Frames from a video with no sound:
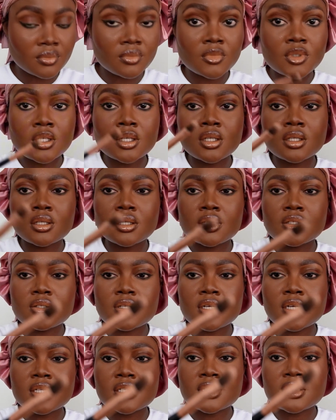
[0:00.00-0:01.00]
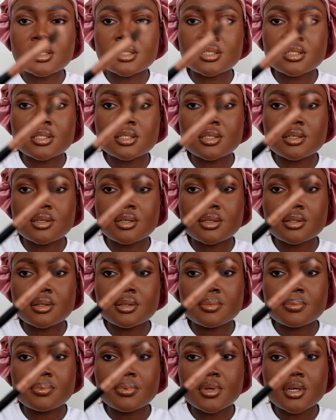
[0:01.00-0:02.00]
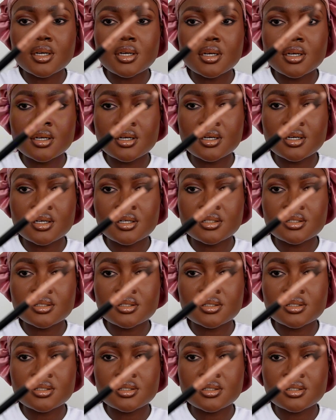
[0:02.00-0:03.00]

And as you guys can see on the brush,